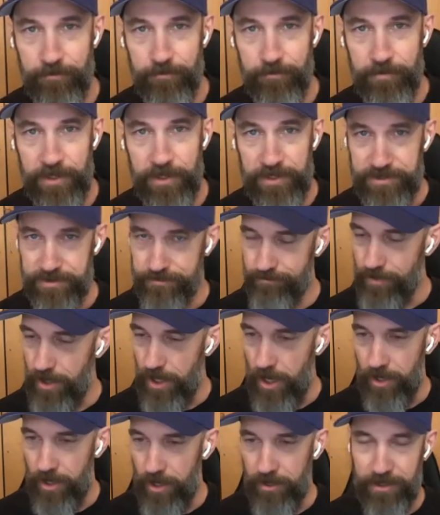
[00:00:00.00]
because
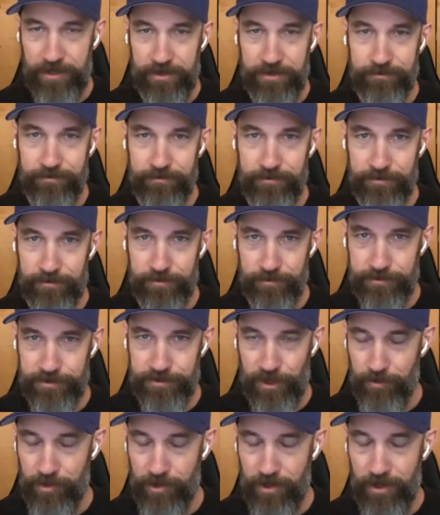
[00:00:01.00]
auditing is
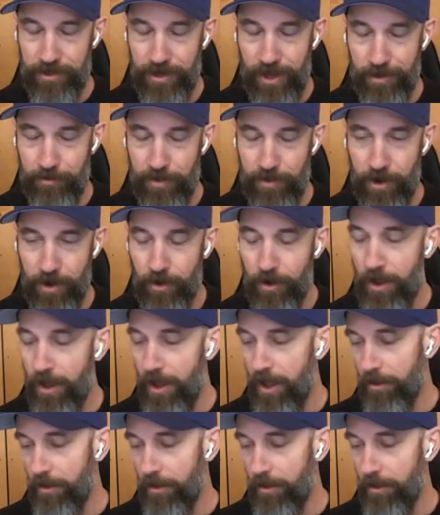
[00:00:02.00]
going to be a nightmare.